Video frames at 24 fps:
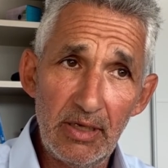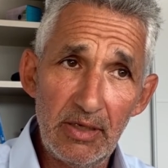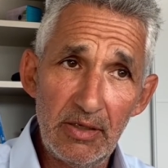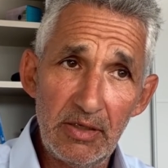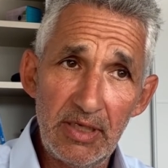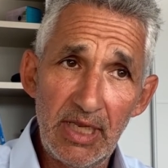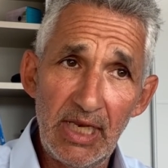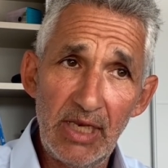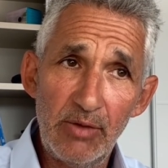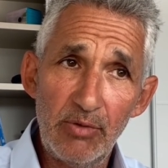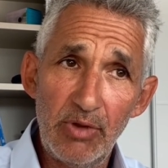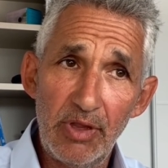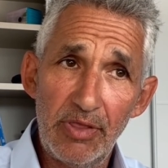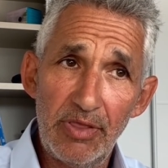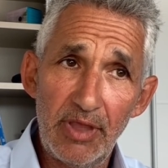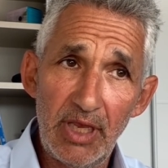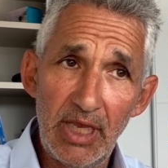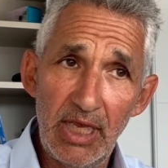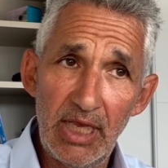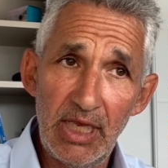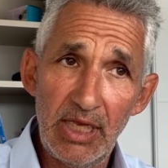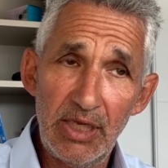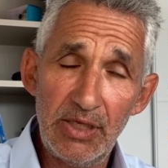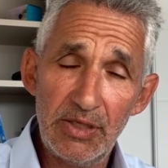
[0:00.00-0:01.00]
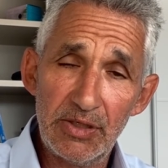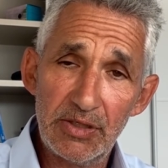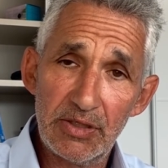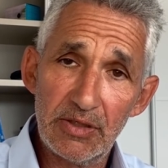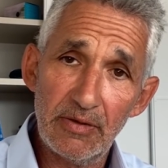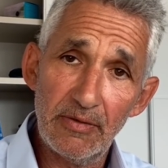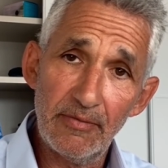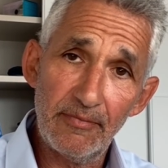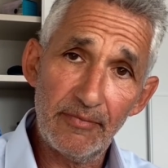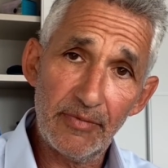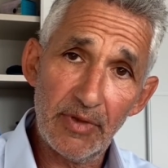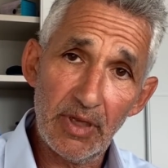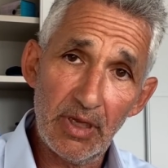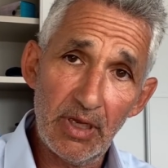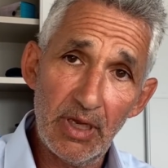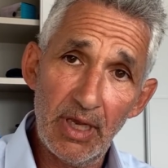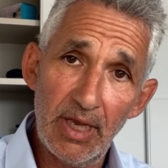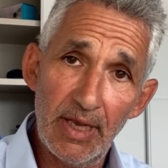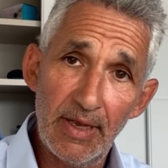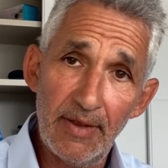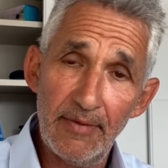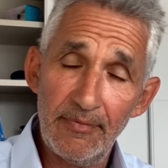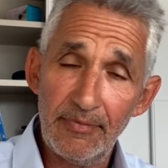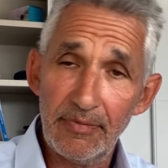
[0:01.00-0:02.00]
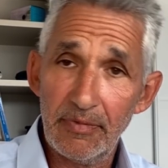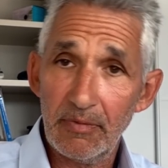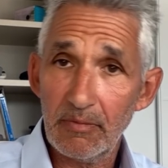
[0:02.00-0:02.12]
dealing with is uh,